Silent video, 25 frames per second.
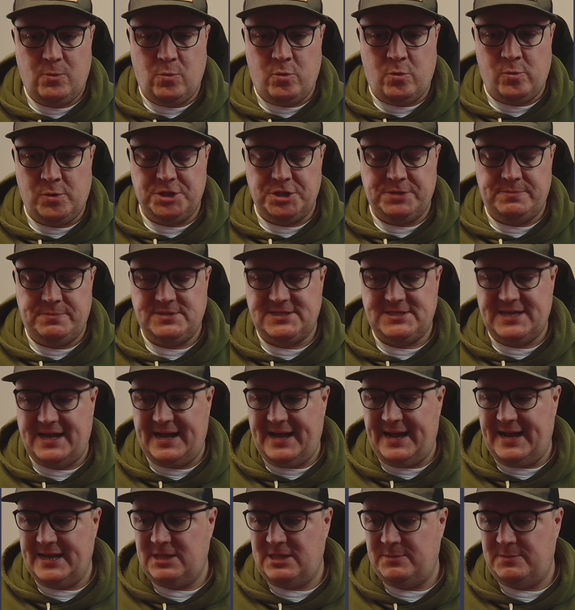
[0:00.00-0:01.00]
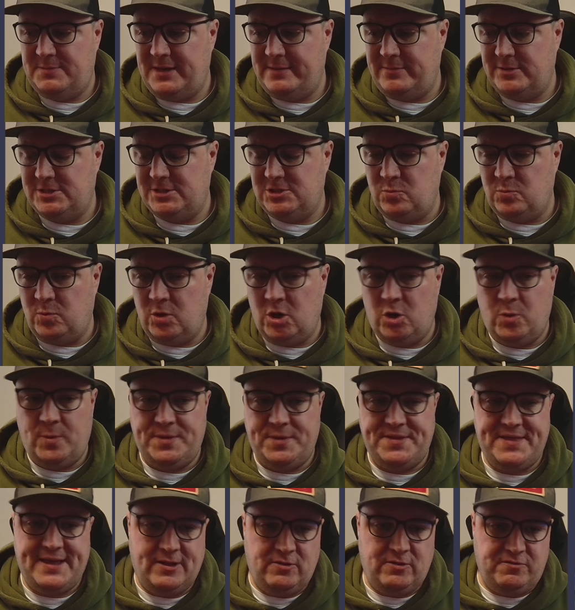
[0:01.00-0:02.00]
We want them to either be able to work
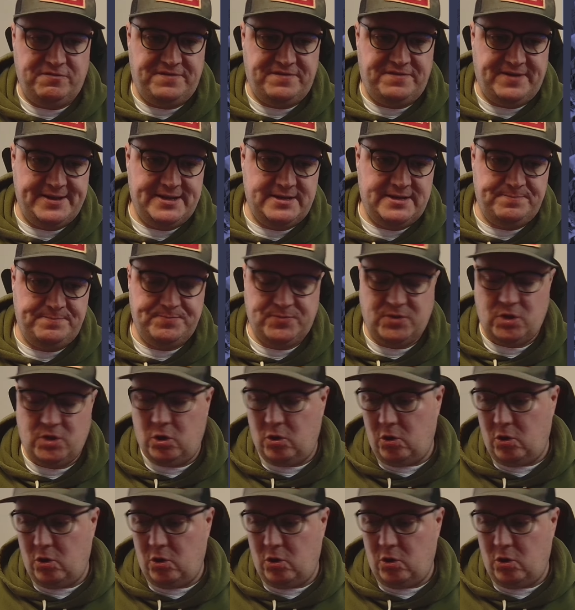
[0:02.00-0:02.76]
with Hellfire,